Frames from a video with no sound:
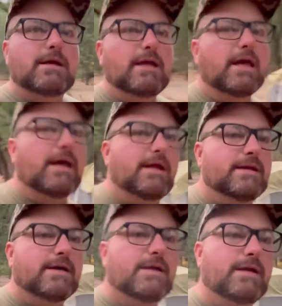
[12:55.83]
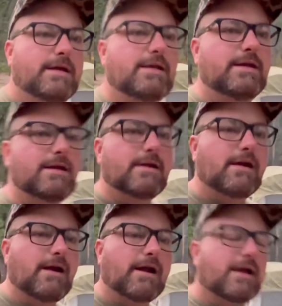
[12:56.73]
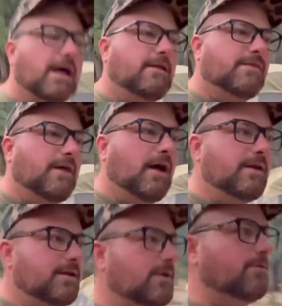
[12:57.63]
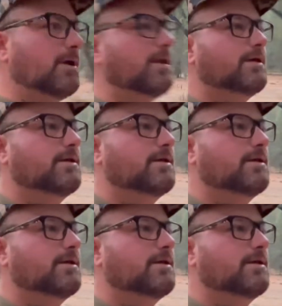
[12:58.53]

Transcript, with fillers: And I kind of thought, you know what?